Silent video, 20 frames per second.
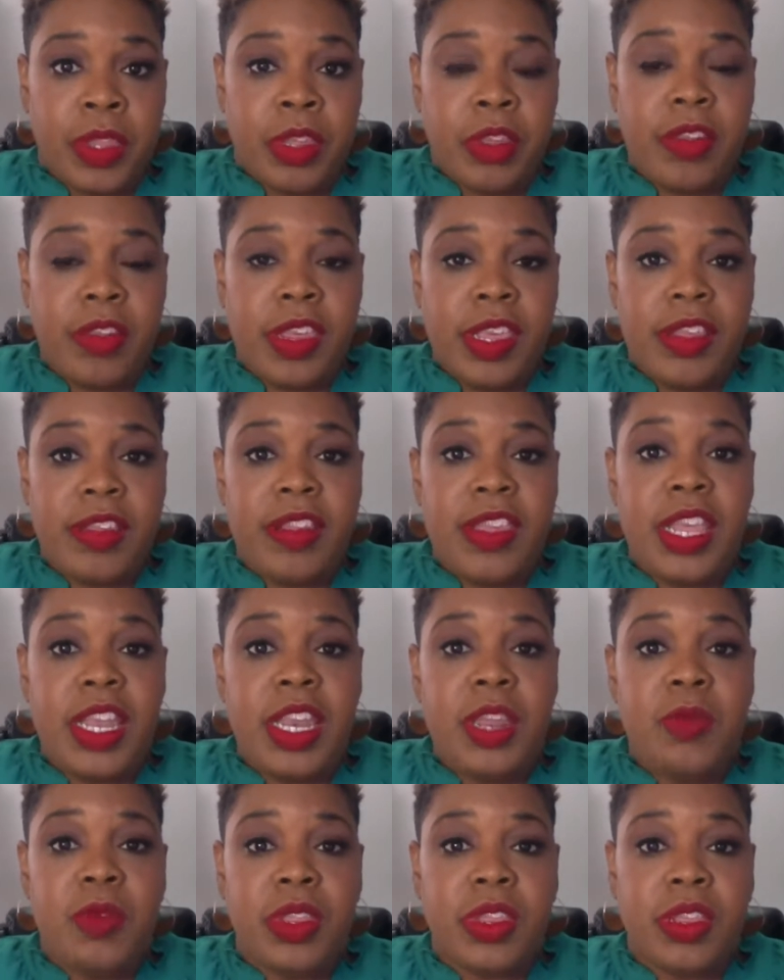You see,
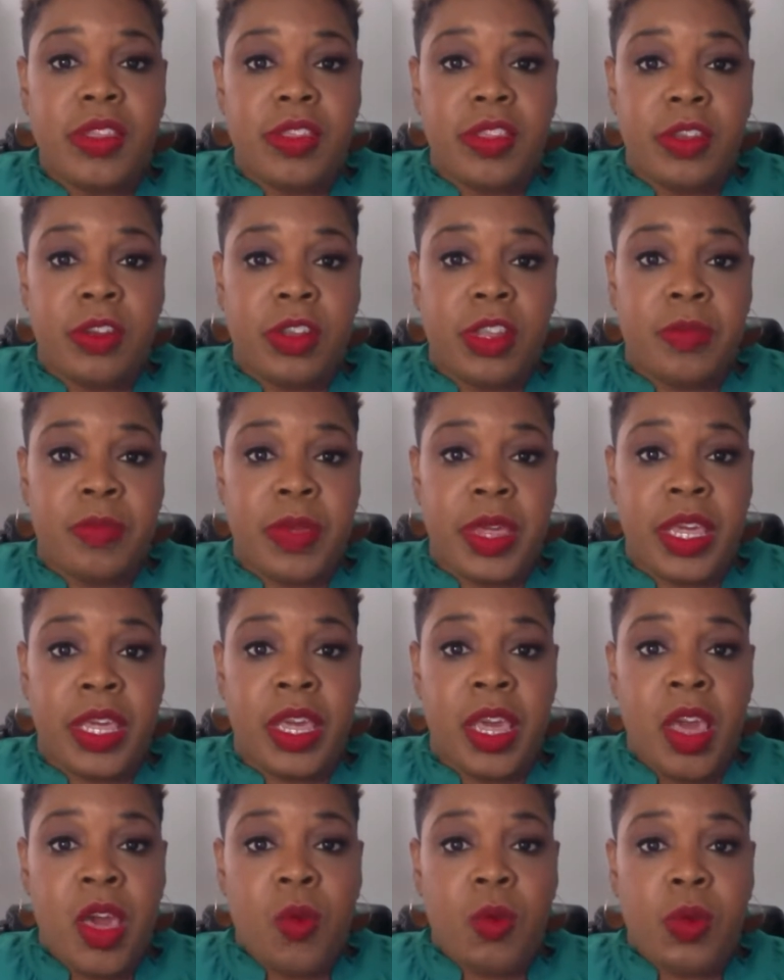Sydney was considered to
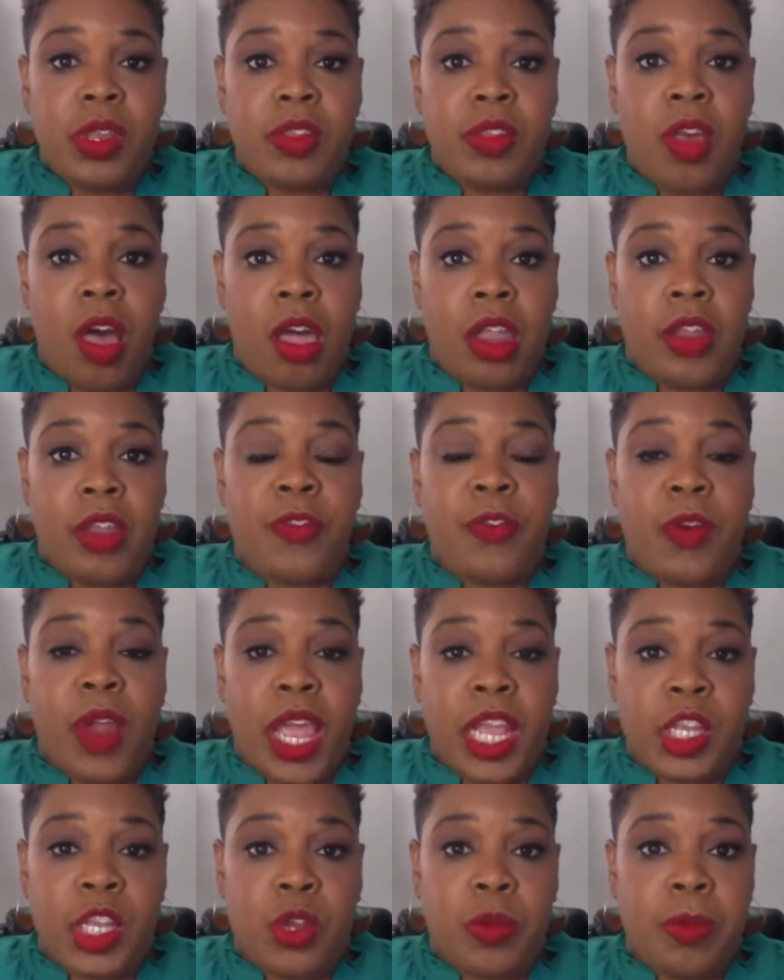be what is called a
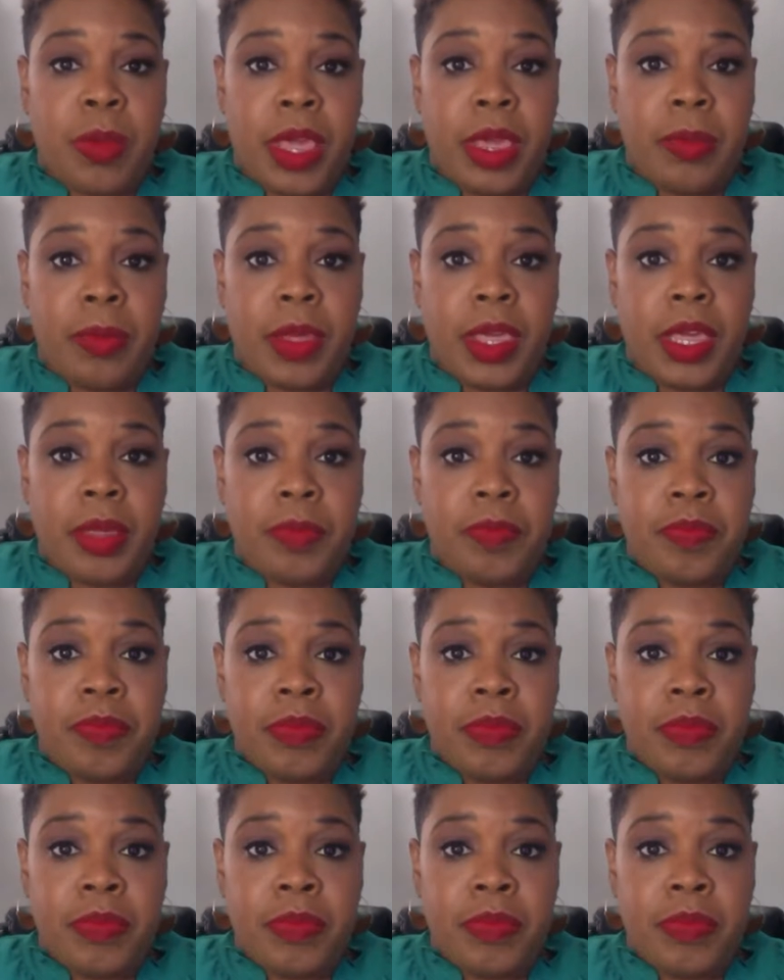fragile baby.